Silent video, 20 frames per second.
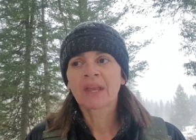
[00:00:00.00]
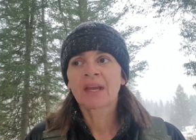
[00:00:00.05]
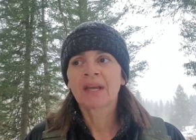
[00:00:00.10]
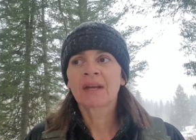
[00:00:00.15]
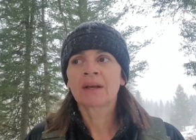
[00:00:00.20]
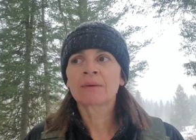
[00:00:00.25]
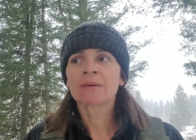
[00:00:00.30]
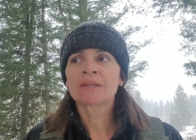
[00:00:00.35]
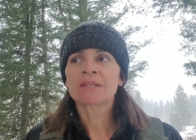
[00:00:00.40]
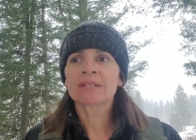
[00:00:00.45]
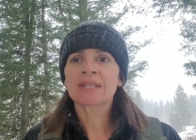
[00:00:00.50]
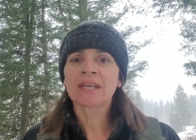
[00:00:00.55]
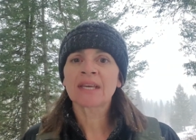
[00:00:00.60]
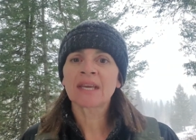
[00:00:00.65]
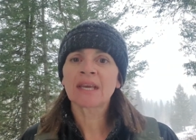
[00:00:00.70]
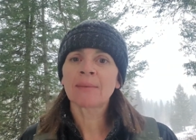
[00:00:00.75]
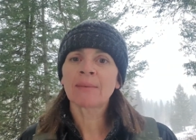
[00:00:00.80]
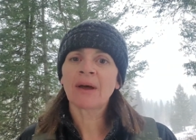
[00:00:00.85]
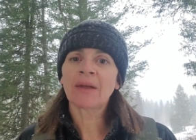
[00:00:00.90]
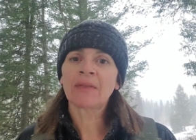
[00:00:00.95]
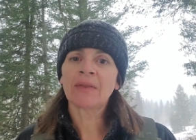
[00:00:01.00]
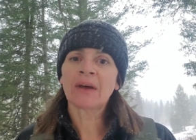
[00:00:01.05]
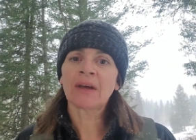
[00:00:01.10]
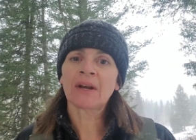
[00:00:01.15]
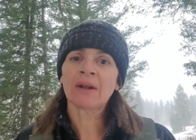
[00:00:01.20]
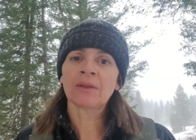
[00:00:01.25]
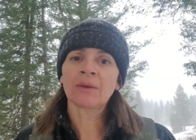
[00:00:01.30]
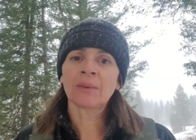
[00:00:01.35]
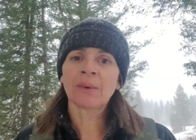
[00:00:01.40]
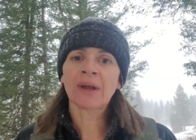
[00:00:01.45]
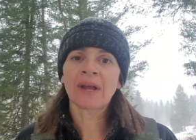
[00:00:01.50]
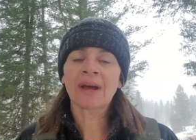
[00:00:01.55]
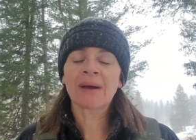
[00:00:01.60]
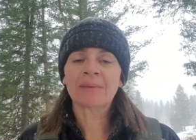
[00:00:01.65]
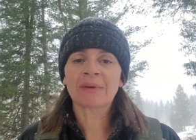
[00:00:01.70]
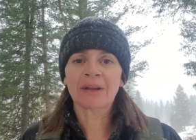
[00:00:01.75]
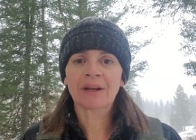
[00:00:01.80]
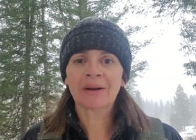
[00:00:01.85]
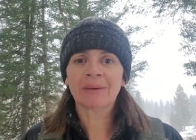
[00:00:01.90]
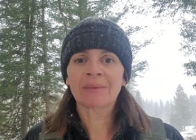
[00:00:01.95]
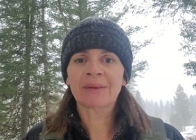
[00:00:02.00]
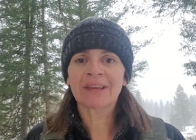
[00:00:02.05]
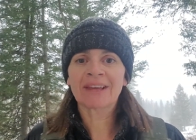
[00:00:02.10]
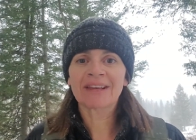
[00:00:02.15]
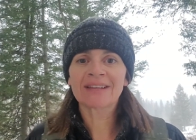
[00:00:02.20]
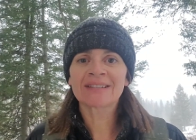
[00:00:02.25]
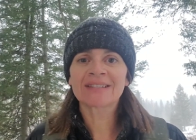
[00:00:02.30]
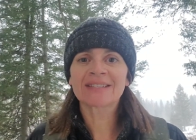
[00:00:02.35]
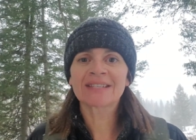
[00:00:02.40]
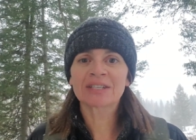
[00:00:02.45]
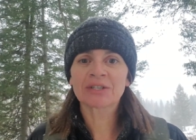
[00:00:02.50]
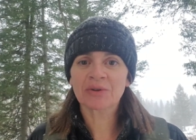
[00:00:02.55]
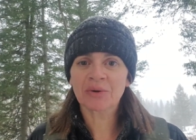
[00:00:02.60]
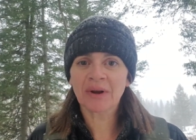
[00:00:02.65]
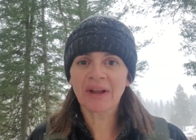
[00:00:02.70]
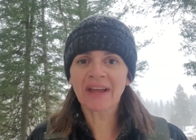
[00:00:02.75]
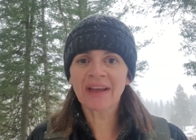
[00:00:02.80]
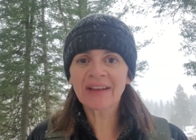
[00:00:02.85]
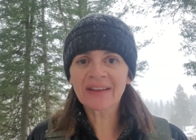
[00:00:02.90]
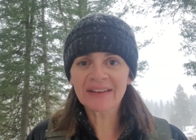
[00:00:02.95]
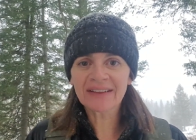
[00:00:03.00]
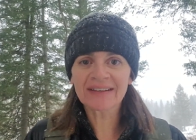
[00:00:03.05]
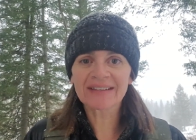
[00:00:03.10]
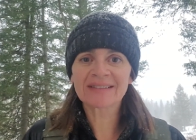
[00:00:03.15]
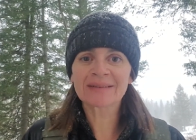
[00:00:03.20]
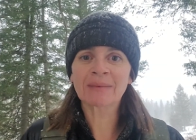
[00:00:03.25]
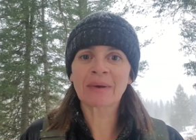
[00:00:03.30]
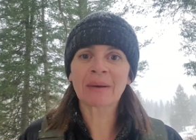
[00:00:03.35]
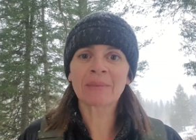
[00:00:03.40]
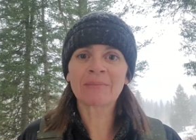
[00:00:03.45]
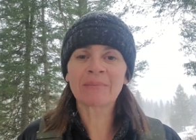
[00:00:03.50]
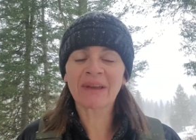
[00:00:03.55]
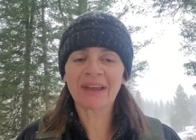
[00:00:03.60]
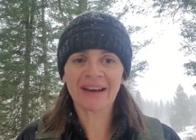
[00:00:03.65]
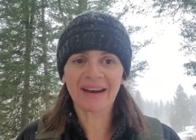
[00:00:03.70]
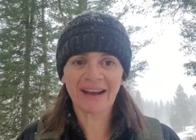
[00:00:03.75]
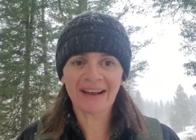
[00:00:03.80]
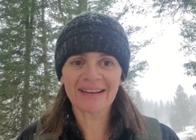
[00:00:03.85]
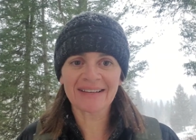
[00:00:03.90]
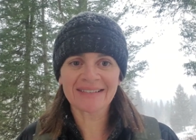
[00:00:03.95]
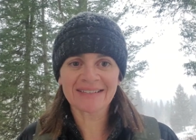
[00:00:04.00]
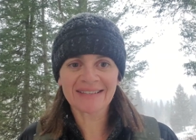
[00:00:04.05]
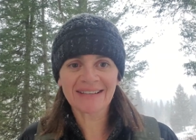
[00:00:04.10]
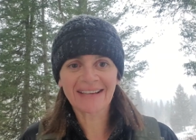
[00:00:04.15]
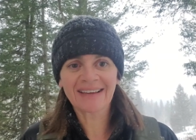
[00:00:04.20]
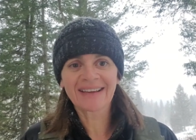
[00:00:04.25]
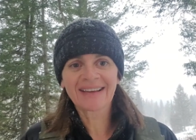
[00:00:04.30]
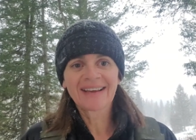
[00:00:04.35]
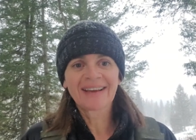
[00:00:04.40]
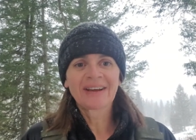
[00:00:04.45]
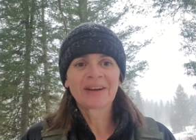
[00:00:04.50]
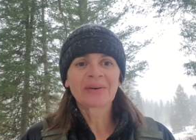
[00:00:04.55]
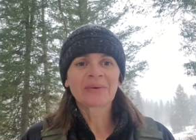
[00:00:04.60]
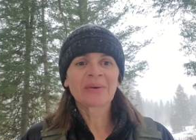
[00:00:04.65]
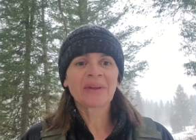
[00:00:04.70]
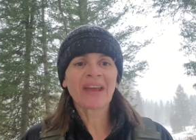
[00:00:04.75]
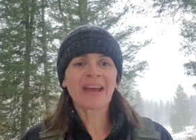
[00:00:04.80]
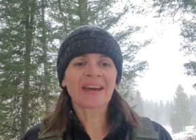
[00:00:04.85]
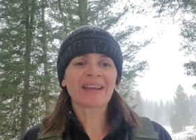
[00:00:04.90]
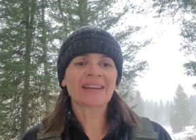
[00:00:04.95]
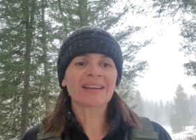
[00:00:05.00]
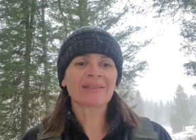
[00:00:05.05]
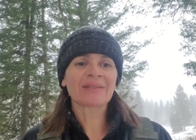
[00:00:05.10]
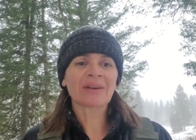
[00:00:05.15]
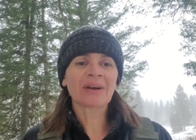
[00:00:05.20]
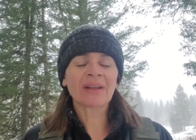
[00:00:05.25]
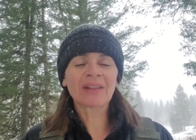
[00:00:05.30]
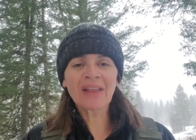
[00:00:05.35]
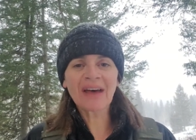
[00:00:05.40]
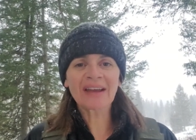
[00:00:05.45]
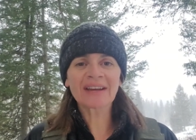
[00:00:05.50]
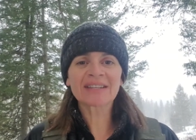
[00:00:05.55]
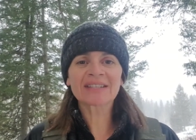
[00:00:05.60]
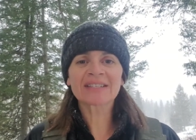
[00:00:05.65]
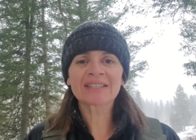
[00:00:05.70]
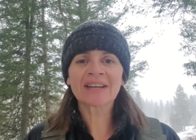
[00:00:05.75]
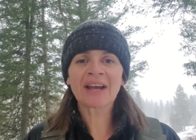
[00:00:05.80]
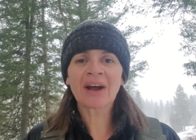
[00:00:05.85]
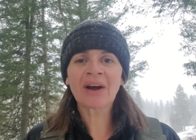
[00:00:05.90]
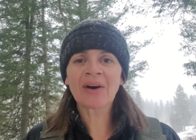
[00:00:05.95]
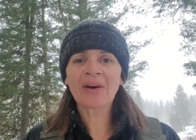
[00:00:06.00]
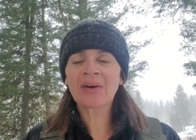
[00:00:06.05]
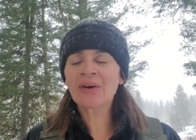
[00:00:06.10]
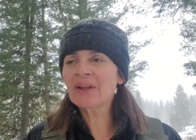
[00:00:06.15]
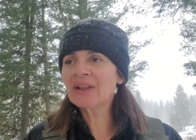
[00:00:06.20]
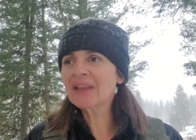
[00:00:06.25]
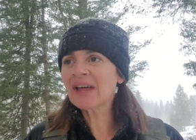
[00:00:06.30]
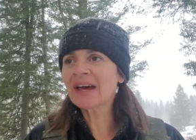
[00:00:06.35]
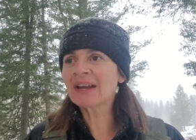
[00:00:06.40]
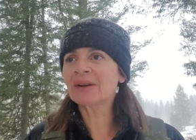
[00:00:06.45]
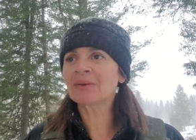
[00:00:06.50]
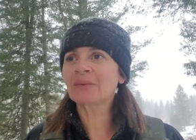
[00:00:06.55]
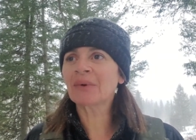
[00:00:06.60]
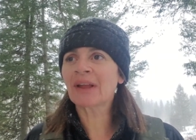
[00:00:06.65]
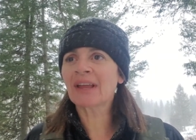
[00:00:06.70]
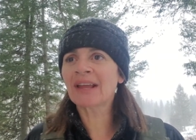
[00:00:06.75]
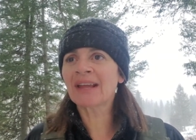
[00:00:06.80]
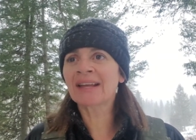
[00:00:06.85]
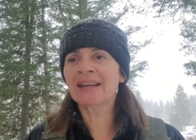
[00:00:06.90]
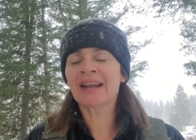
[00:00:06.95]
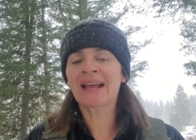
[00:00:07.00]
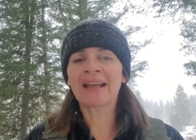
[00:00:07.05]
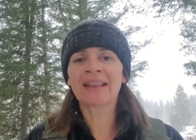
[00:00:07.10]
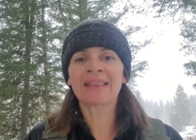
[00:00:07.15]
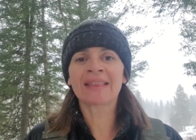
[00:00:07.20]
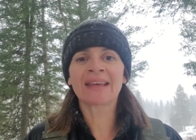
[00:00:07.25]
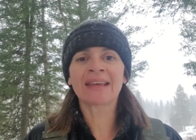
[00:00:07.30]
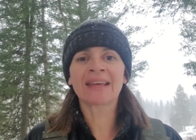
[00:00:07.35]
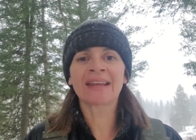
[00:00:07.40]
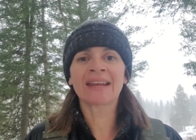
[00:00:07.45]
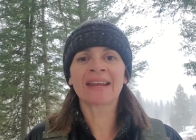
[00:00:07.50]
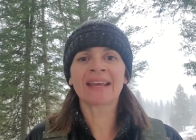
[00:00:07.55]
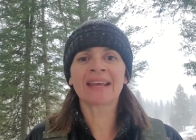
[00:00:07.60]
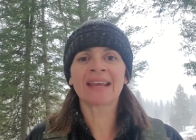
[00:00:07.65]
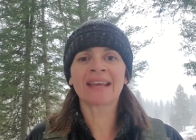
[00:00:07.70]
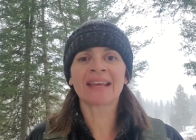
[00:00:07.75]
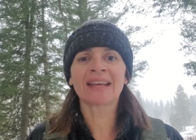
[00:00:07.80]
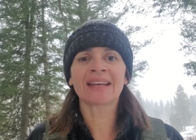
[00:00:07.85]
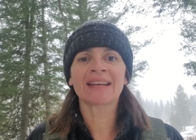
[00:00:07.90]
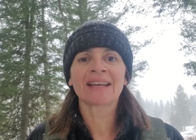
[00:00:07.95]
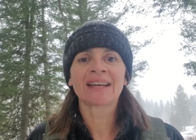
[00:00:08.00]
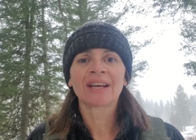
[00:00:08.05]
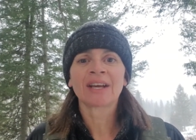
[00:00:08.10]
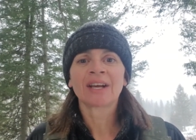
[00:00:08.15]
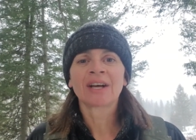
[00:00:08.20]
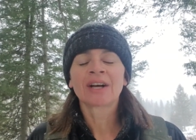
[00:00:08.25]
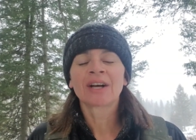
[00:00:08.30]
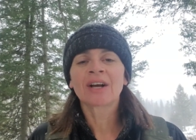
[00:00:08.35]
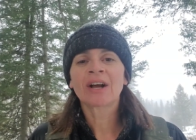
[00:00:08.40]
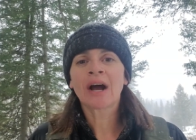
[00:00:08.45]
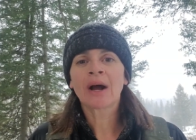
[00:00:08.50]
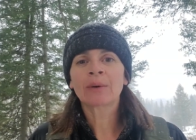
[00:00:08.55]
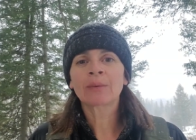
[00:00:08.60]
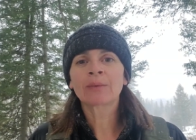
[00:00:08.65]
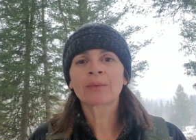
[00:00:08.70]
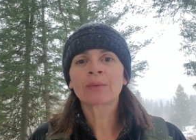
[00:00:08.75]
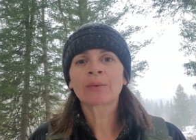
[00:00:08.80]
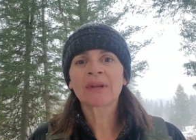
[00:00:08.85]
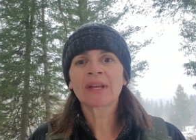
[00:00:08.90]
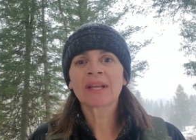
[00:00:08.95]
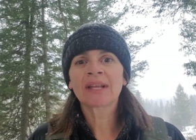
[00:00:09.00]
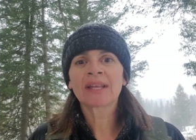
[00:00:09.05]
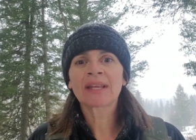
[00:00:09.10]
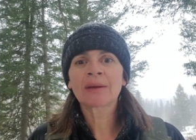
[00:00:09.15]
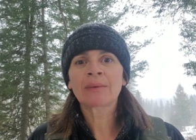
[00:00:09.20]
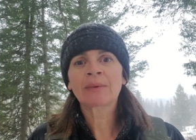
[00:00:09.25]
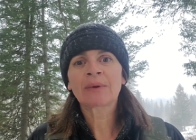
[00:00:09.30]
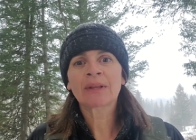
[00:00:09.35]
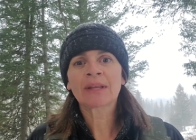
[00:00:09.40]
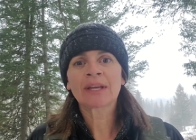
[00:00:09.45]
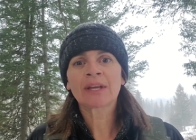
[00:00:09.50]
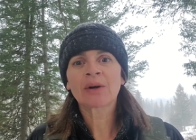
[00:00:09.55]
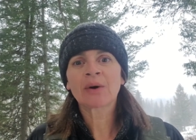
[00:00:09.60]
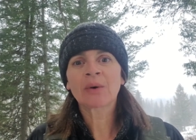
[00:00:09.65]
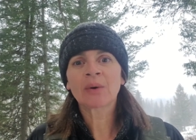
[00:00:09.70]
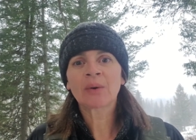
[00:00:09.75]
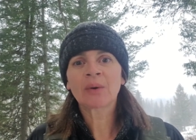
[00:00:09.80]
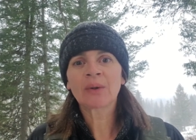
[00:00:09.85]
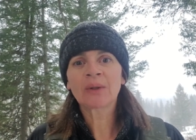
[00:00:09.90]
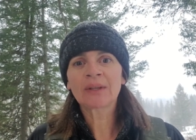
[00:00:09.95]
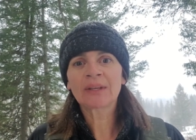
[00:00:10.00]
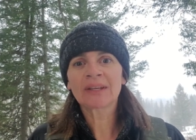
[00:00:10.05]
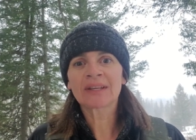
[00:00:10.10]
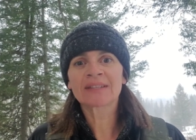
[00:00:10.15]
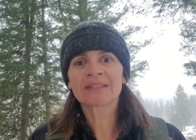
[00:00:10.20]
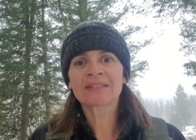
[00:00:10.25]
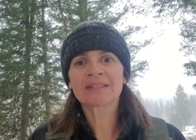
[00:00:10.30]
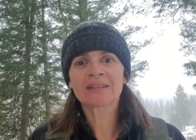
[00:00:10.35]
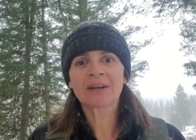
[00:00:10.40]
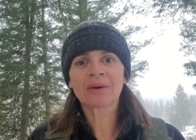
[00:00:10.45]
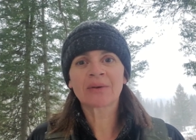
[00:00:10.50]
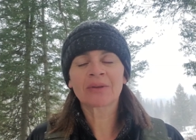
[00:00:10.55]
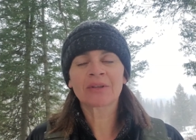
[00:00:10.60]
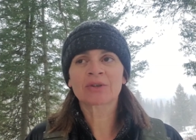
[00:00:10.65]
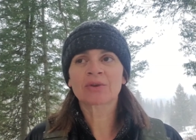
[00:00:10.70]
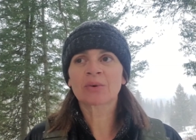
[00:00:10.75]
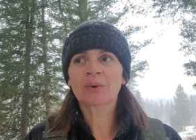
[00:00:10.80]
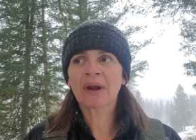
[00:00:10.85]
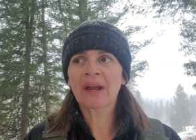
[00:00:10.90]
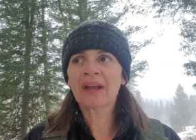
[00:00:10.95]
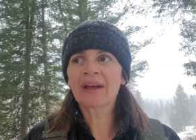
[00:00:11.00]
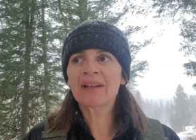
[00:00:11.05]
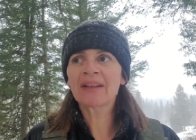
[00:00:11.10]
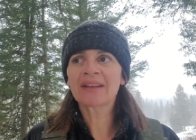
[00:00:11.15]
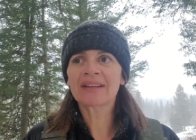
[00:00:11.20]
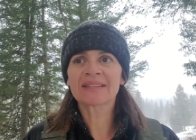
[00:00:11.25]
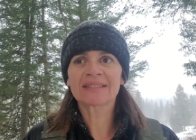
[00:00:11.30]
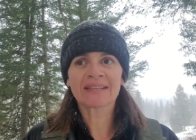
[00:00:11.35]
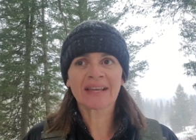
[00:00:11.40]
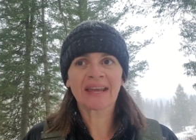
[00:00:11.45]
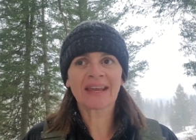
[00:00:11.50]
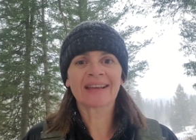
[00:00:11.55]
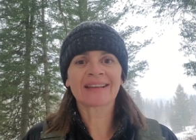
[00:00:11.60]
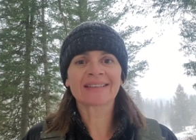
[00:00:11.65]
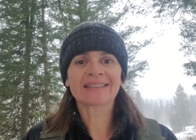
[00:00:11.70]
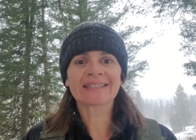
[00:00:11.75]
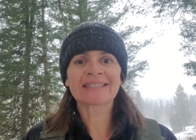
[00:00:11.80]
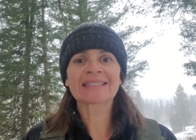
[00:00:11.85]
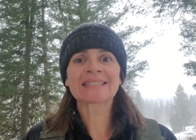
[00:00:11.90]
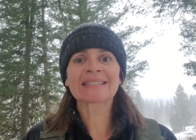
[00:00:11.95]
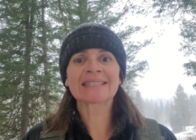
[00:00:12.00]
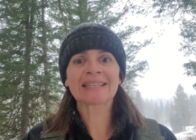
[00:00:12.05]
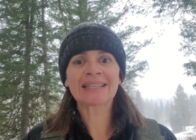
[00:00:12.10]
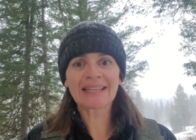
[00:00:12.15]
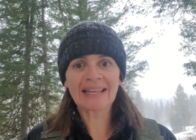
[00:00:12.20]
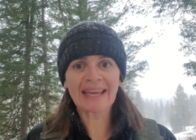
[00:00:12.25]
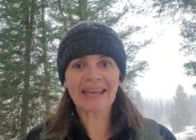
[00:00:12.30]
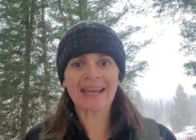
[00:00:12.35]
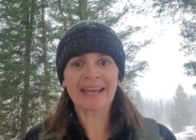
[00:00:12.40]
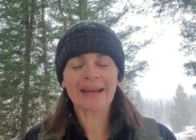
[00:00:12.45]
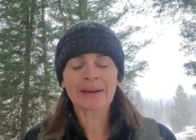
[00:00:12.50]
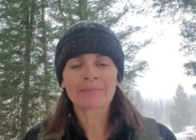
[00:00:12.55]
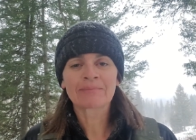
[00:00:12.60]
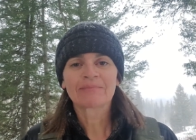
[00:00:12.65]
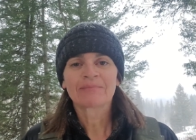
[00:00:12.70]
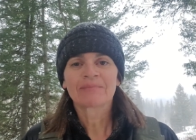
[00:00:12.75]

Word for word: and I was thinking about that on the way up here because the trail is a bit icy. We had a lot of snow, a lot of rain, and then it got really, really cold. And so the trail is like slick.